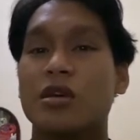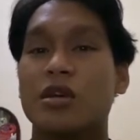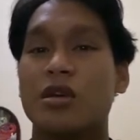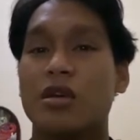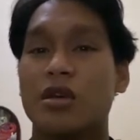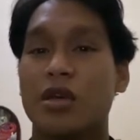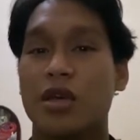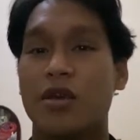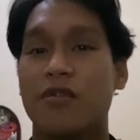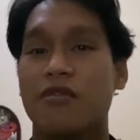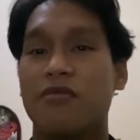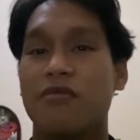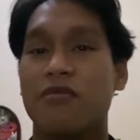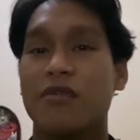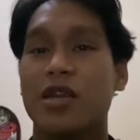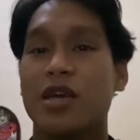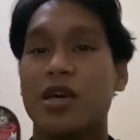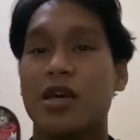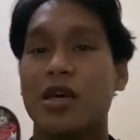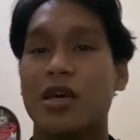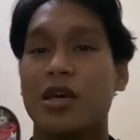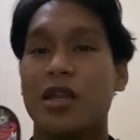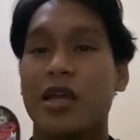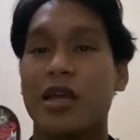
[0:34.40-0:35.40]
If
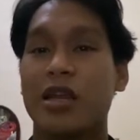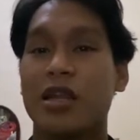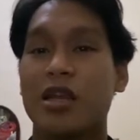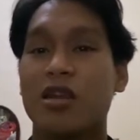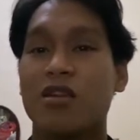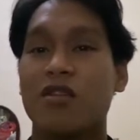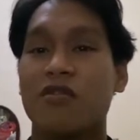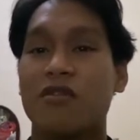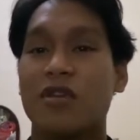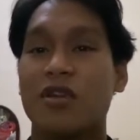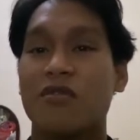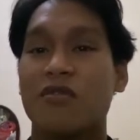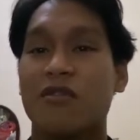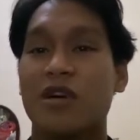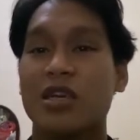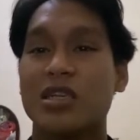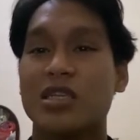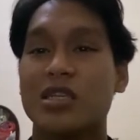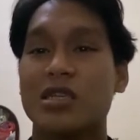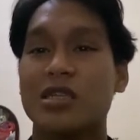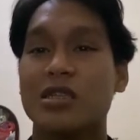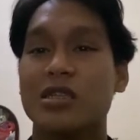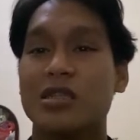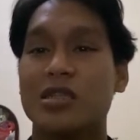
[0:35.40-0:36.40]
the gradient of the
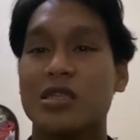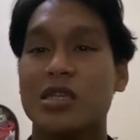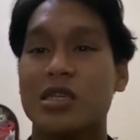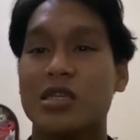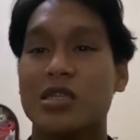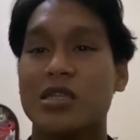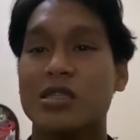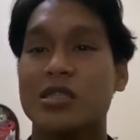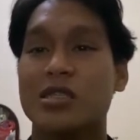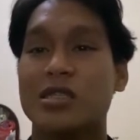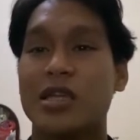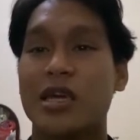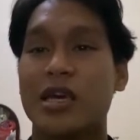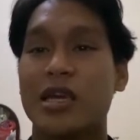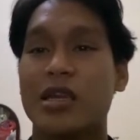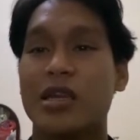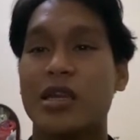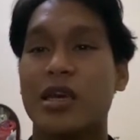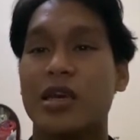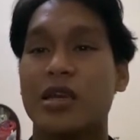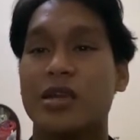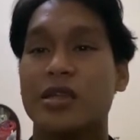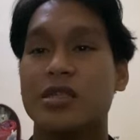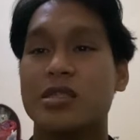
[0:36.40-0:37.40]
function changes
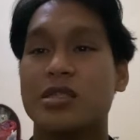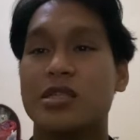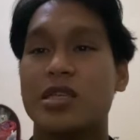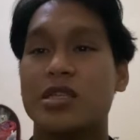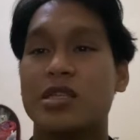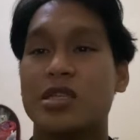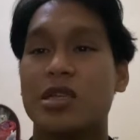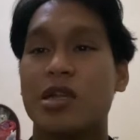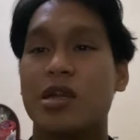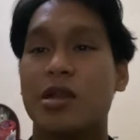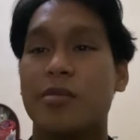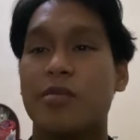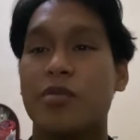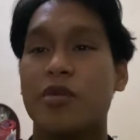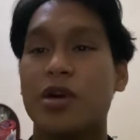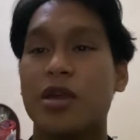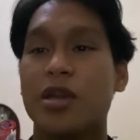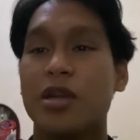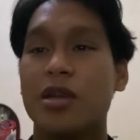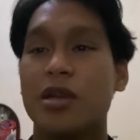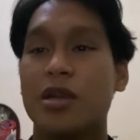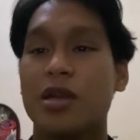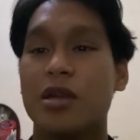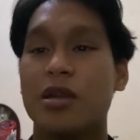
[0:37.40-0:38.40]
sign at the stationary
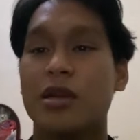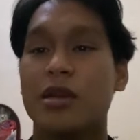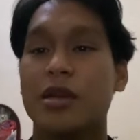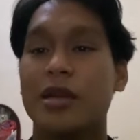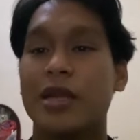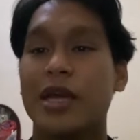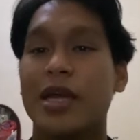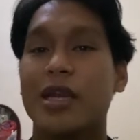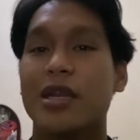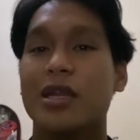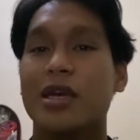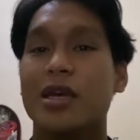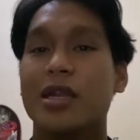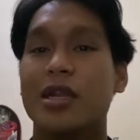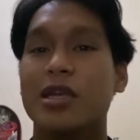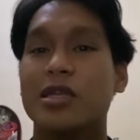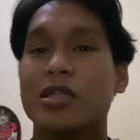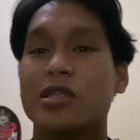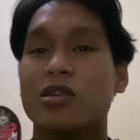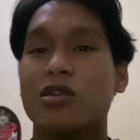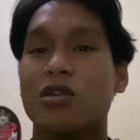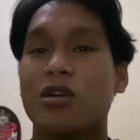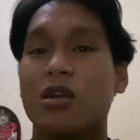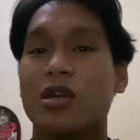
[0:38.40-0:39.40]
point, then it
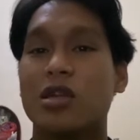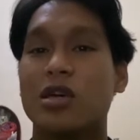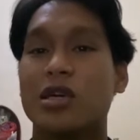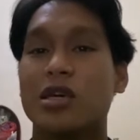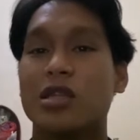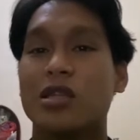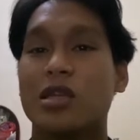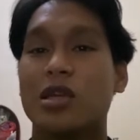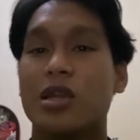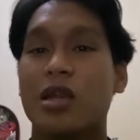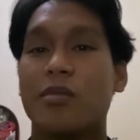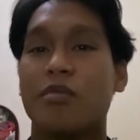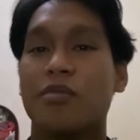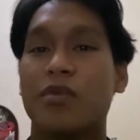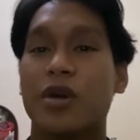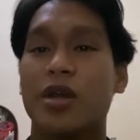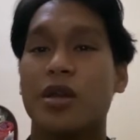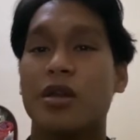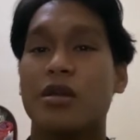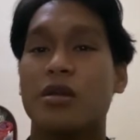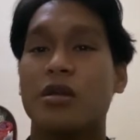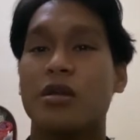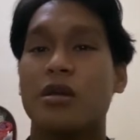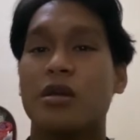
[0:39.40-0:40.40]
is called a turning
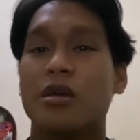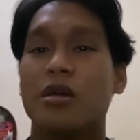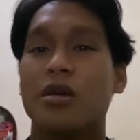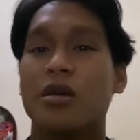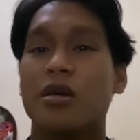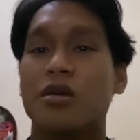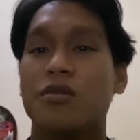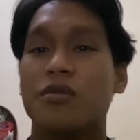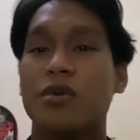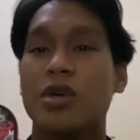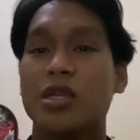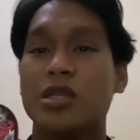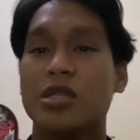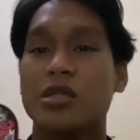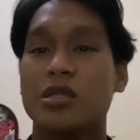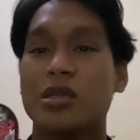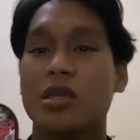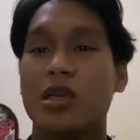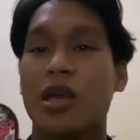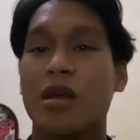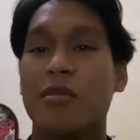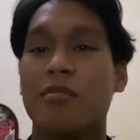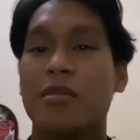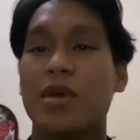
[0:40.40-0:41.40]
point, which
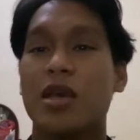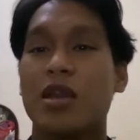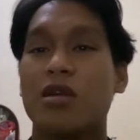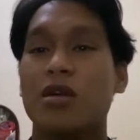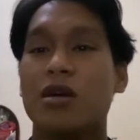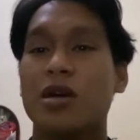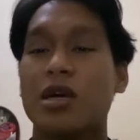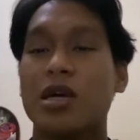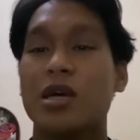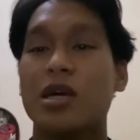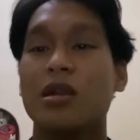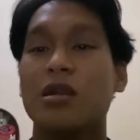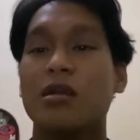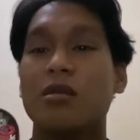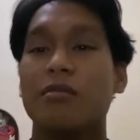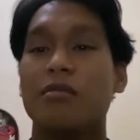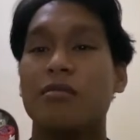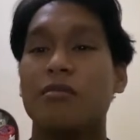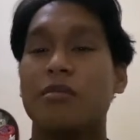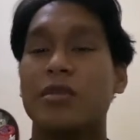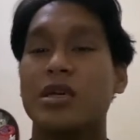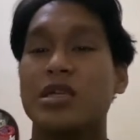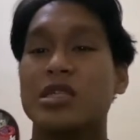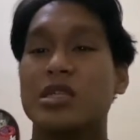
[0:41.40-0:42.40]
can be local
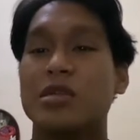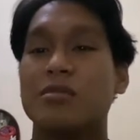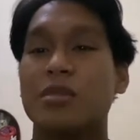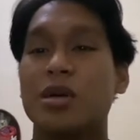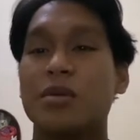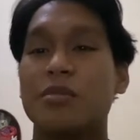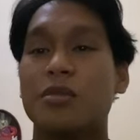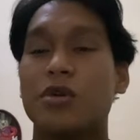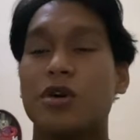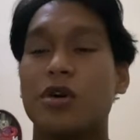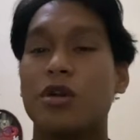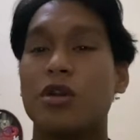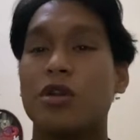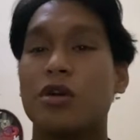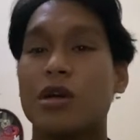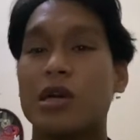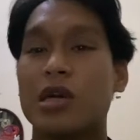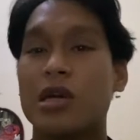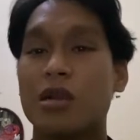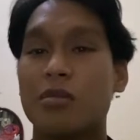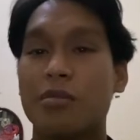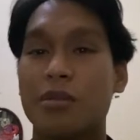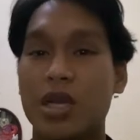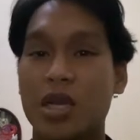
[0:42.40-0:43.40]
maximum or
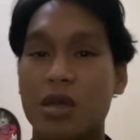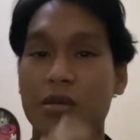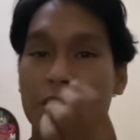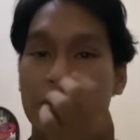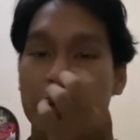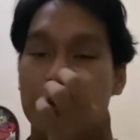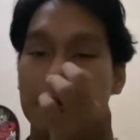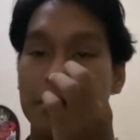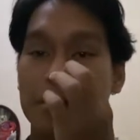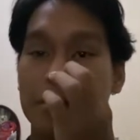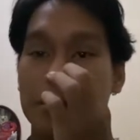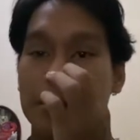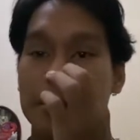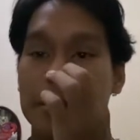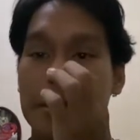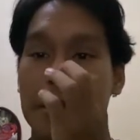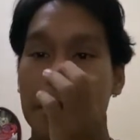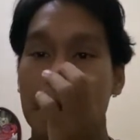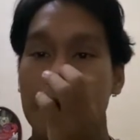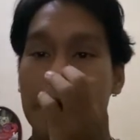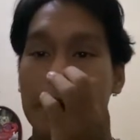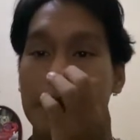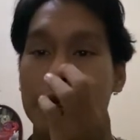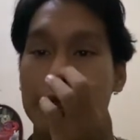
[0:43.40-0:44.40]
local minimum.
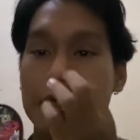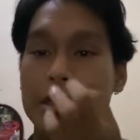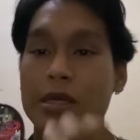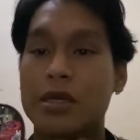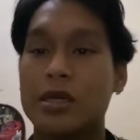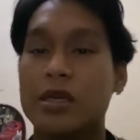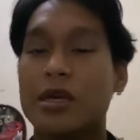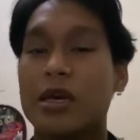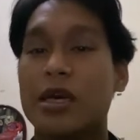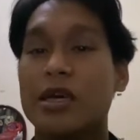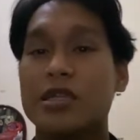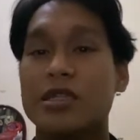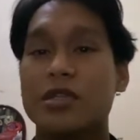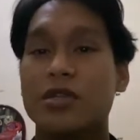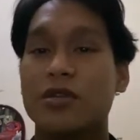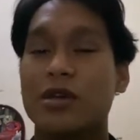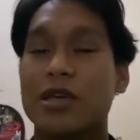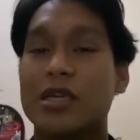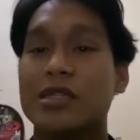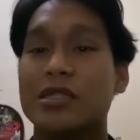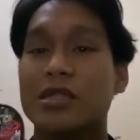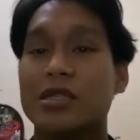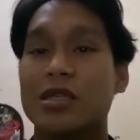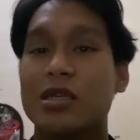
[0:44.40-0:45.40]
As you
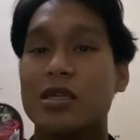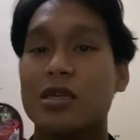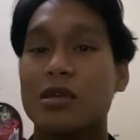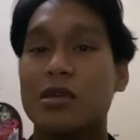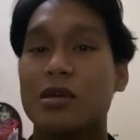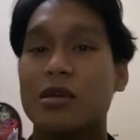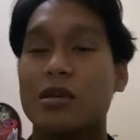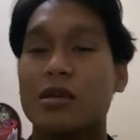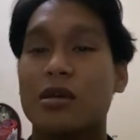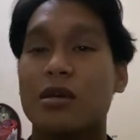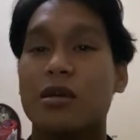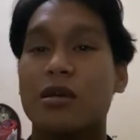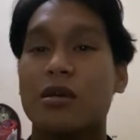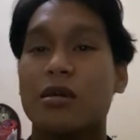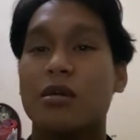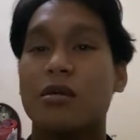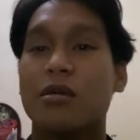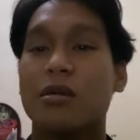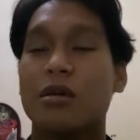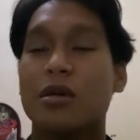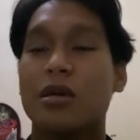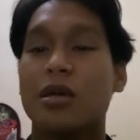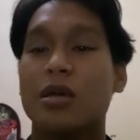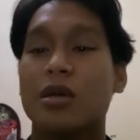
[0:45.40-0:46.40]
can see,
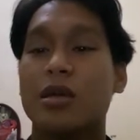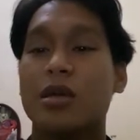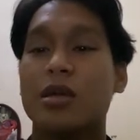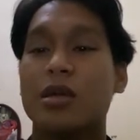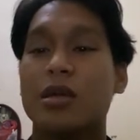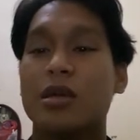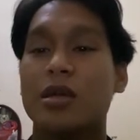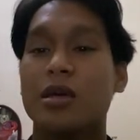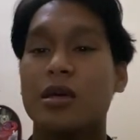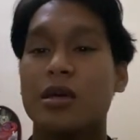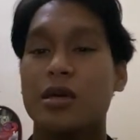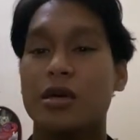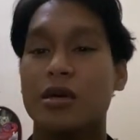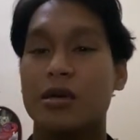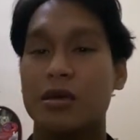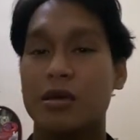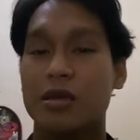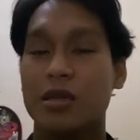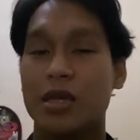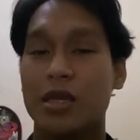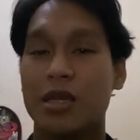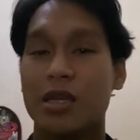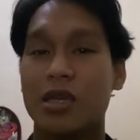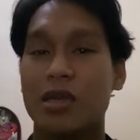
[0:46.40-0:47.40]

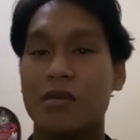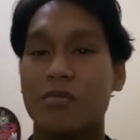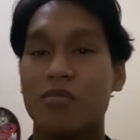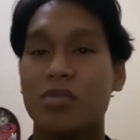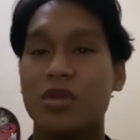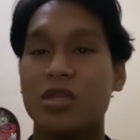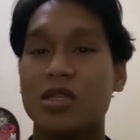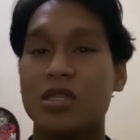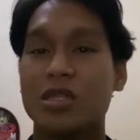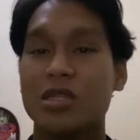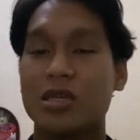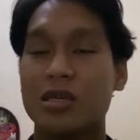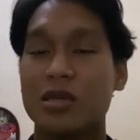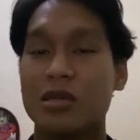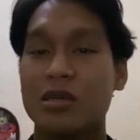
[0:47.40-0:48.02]
in the picture,